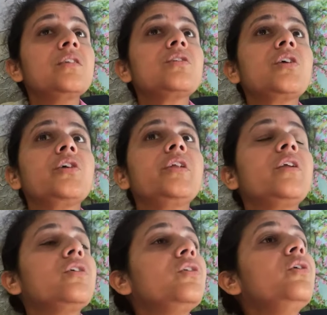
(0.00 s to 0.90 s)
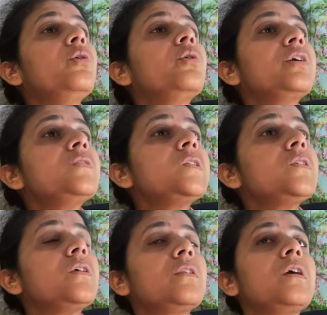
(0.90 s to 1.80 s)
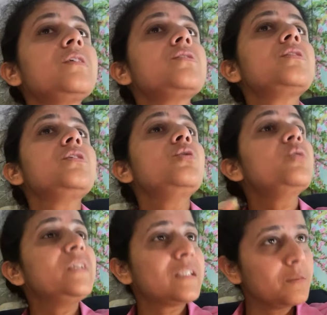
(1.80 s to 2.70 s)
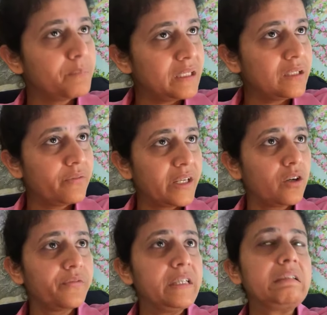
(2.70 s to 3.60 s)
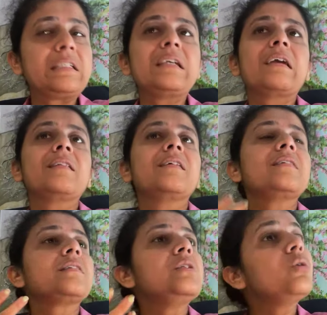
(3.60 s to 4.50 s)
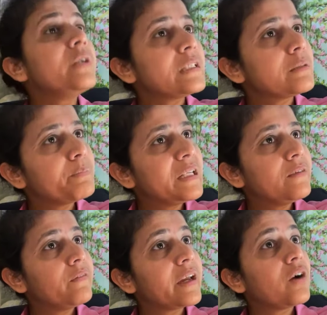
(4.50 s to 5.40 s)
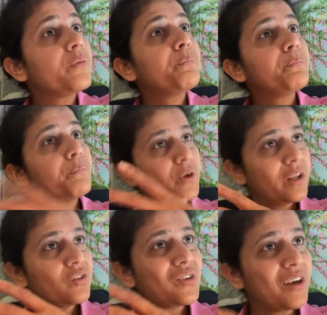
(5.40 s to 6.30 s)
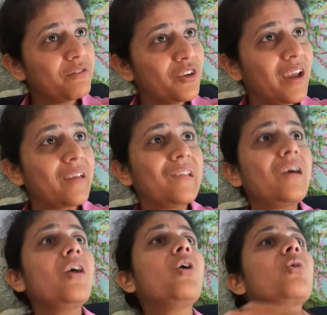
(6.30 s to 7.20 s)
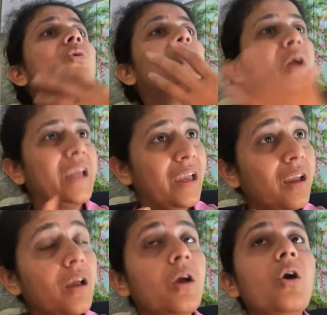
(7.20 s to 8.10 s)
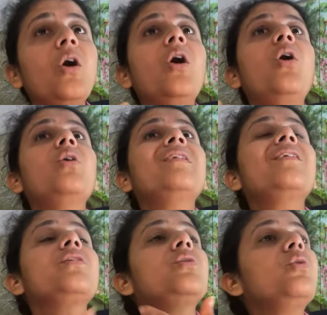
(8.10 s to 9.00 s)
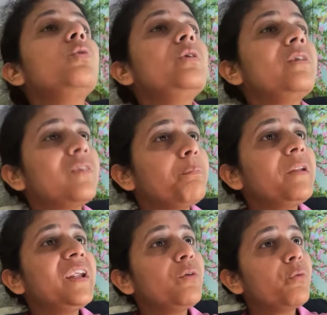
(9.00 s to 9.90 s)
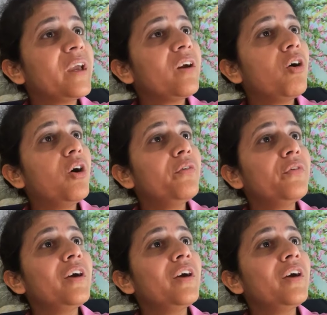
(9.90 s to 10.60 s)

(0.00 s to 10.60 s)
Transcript: So there is no disciplined way of eating, and there is no disciplined way of putting stuff together or cooking, or there is no disciplined way of